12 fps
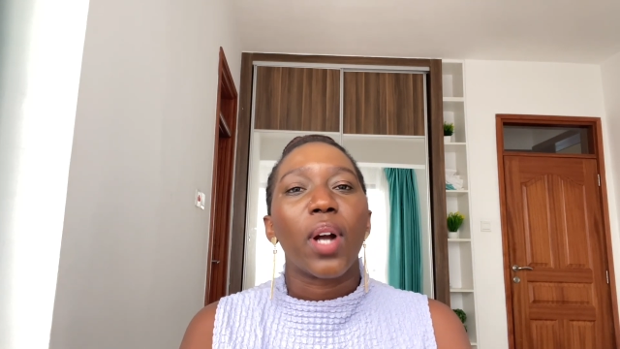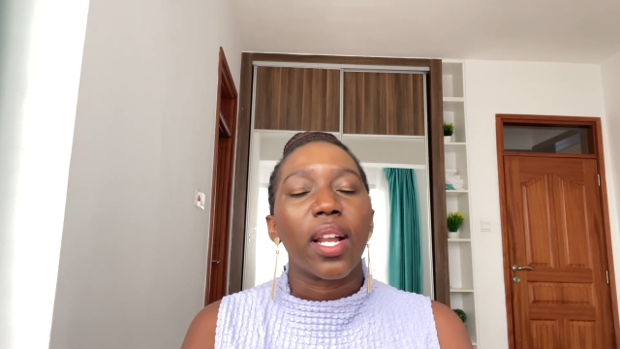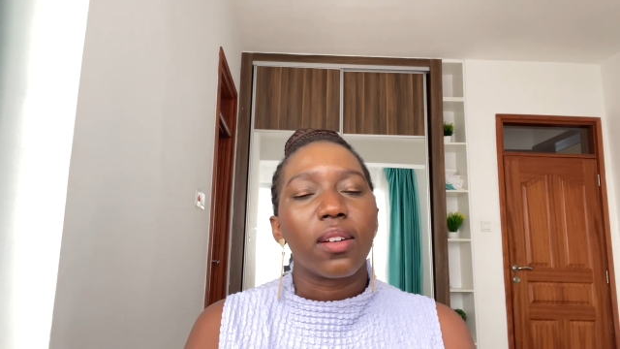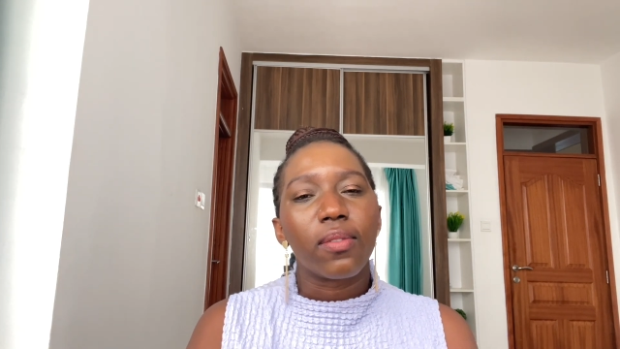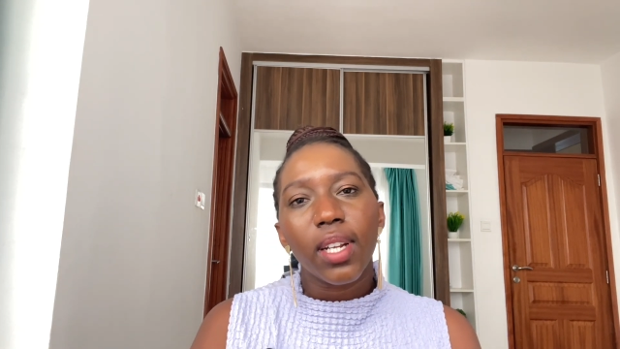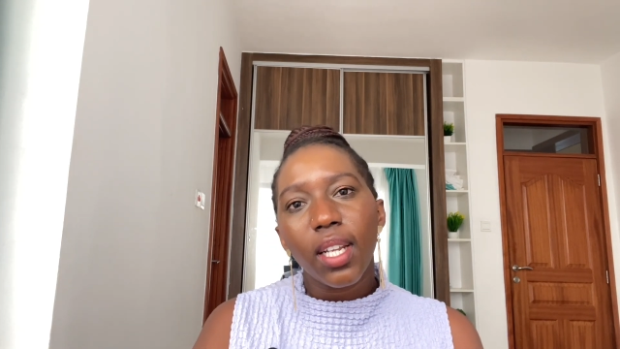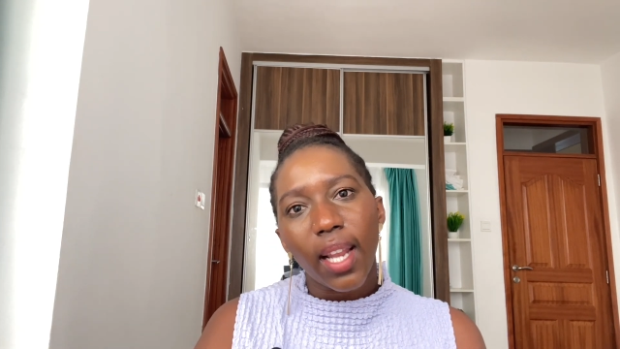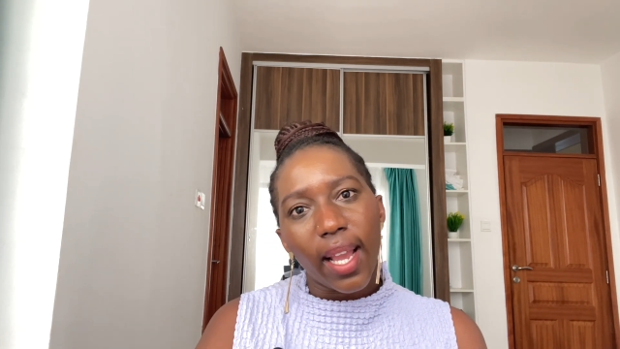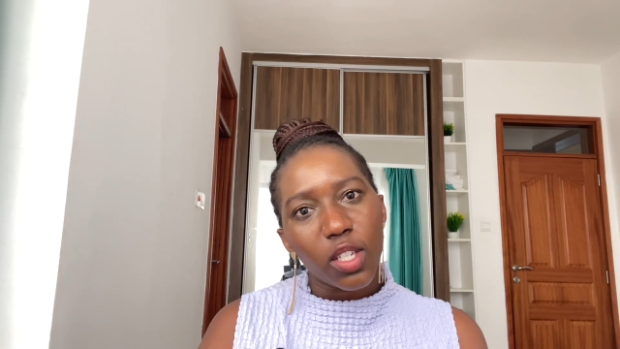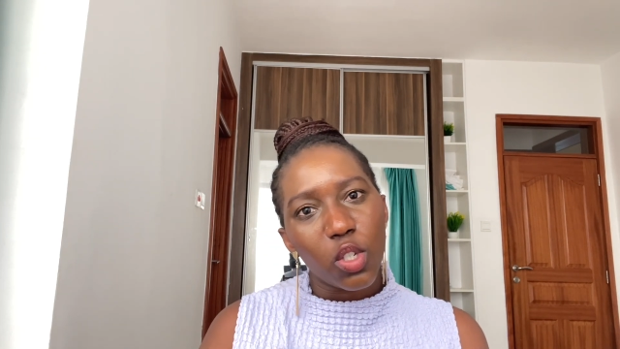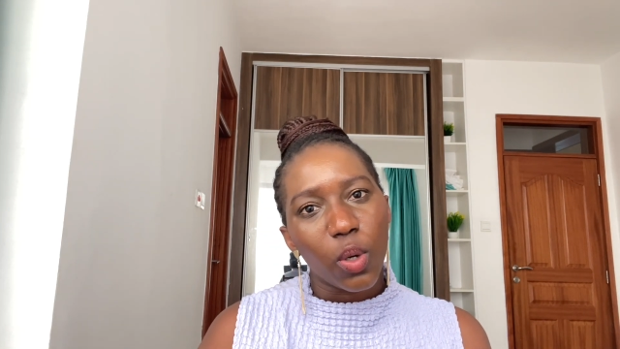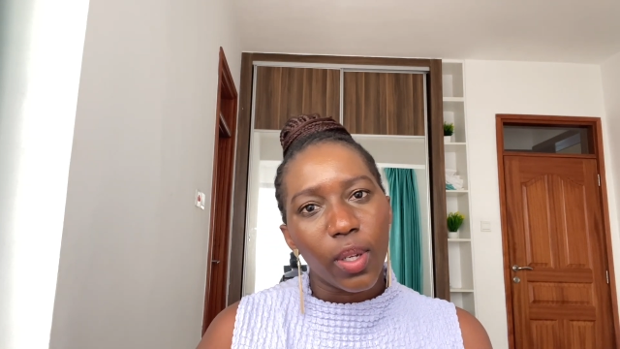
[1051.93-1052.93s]
I'd really
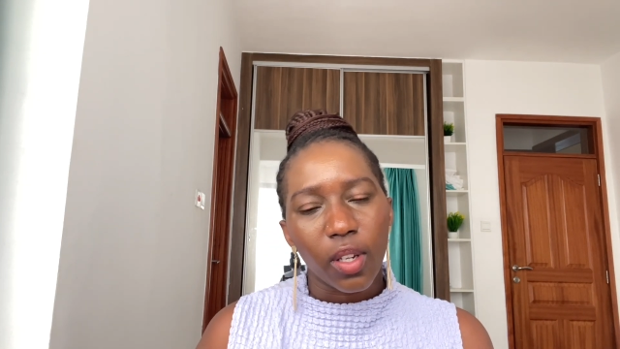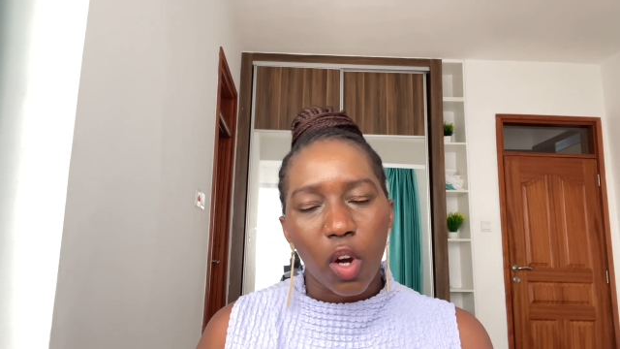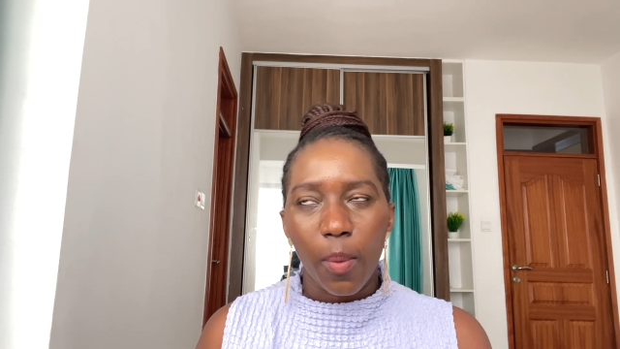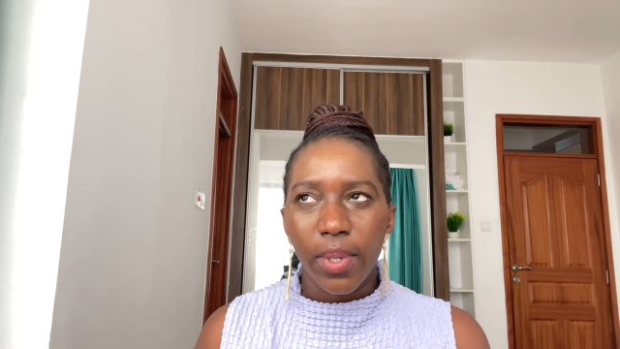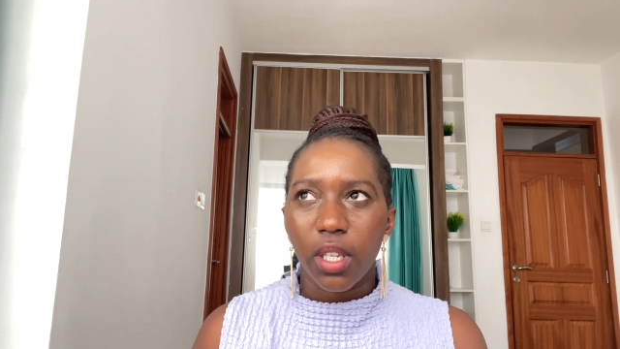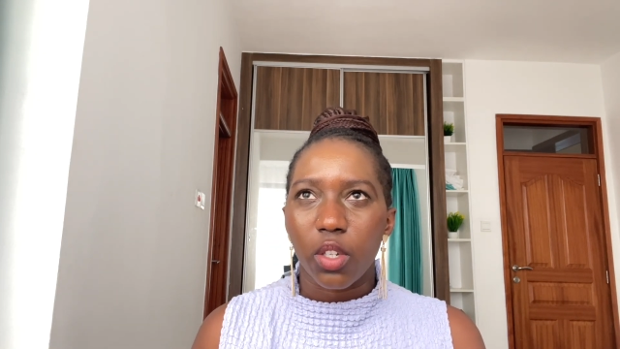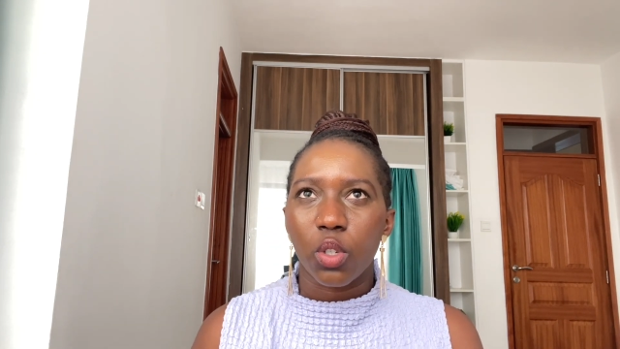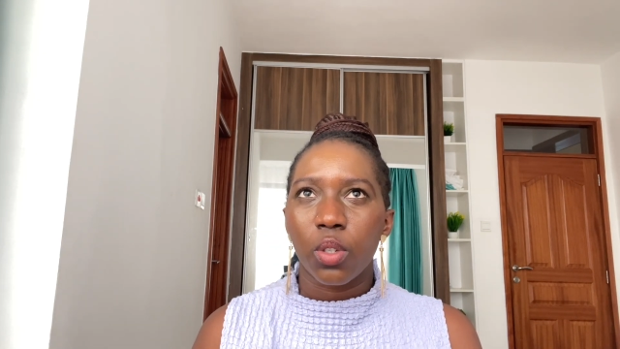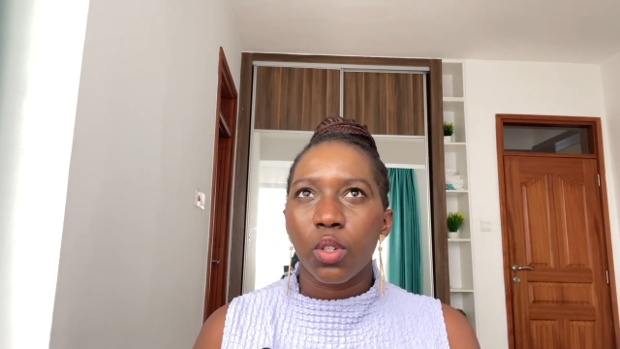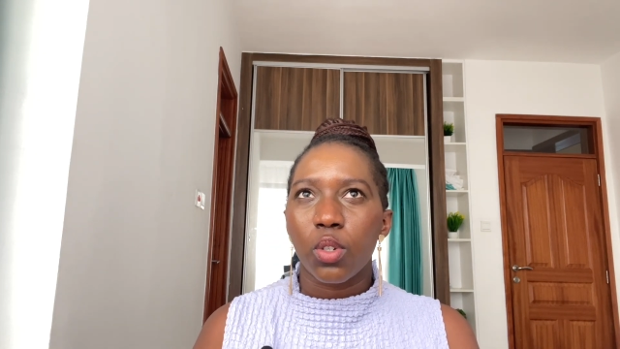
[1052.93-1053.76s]
like to know in the comment sections,